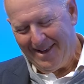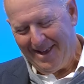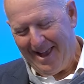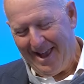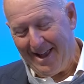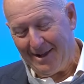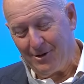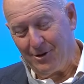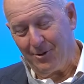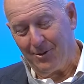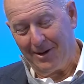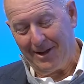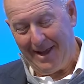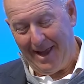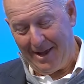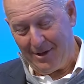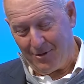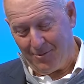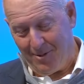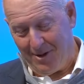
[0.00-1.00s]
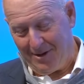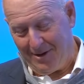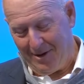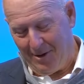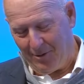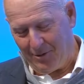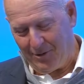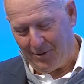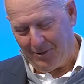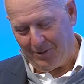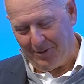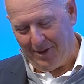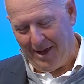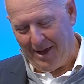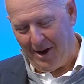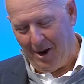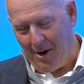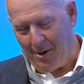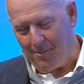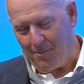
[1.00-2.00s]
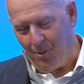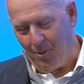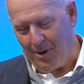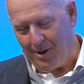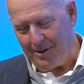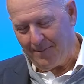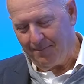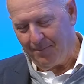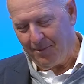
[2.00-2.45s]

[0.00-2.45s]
and your engagement, you know, certainly on our board.